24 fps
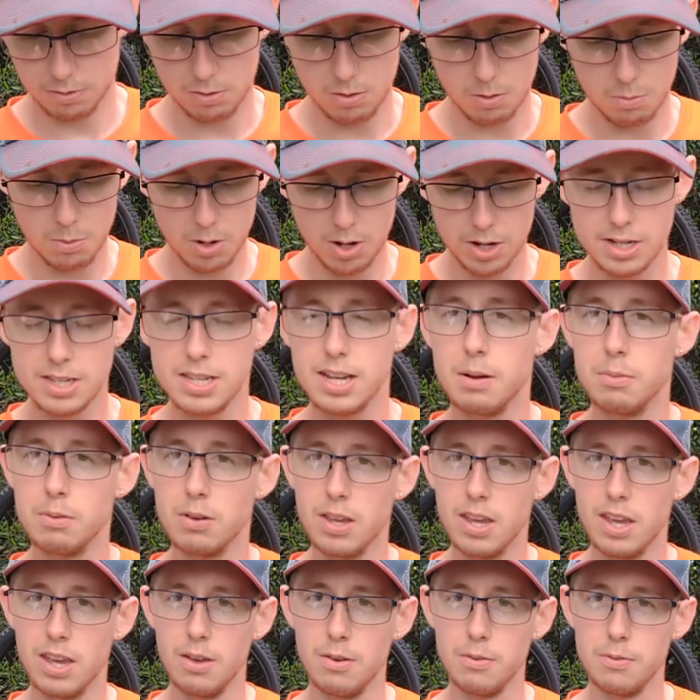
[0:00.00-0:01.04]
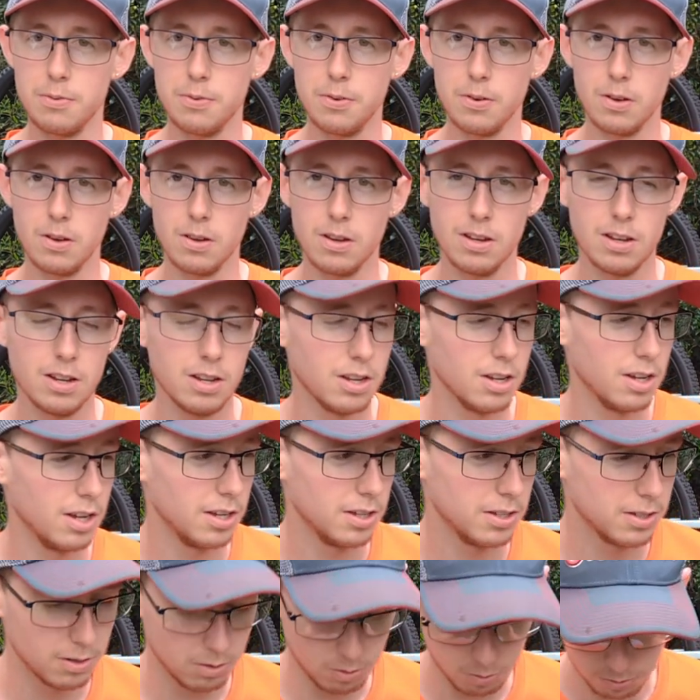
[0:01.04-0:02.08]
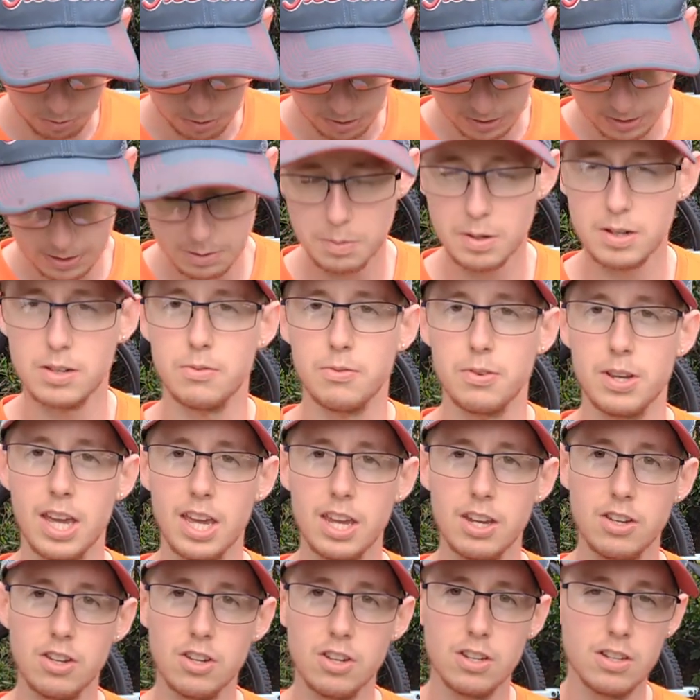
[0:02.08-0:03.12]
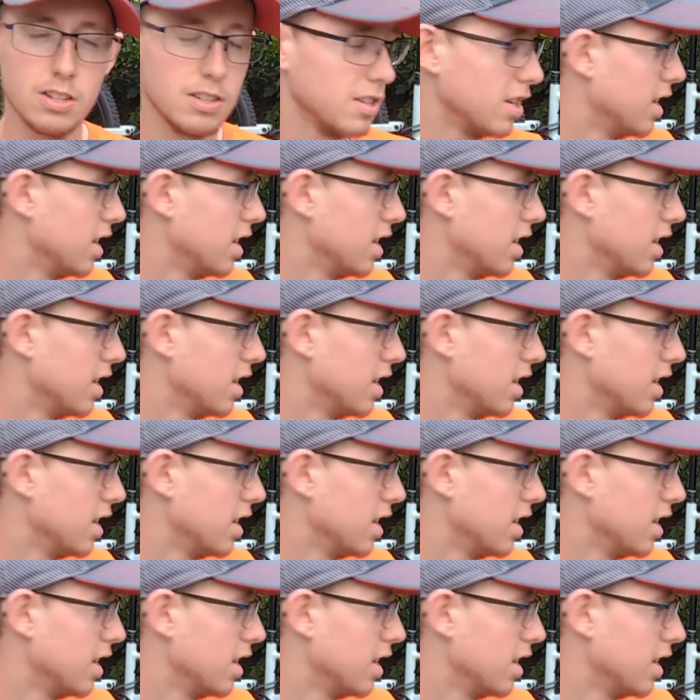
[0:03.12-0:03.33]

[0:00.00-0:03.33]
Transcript: got my tablet here for all the specifications